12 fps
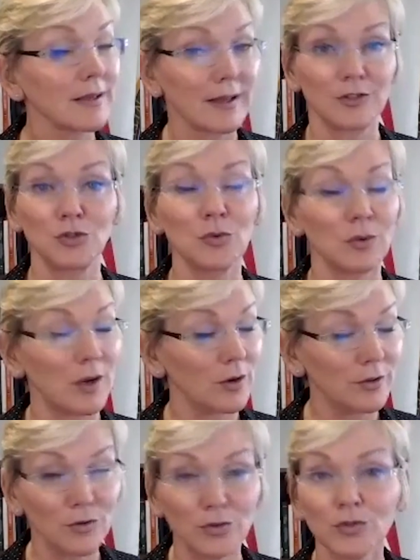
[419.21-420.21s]
and I
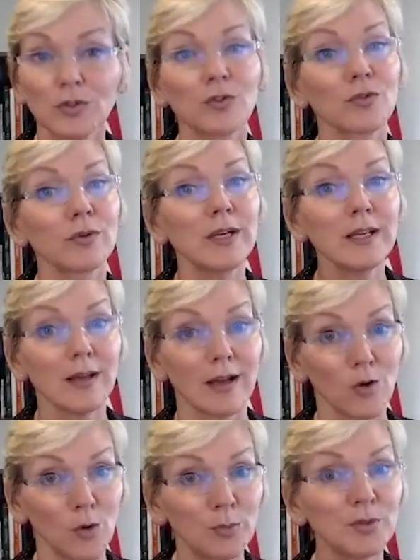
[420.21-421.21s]
know you'd agree, I
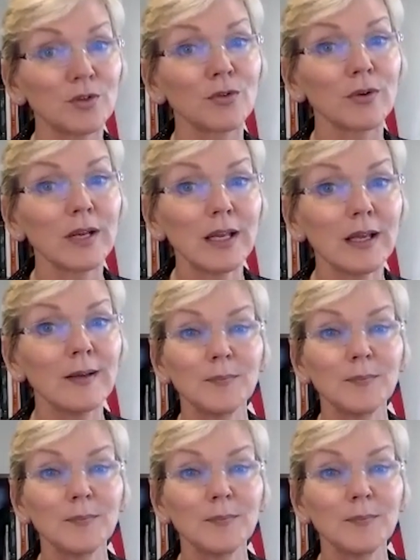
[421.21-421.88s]
hope you'd agree,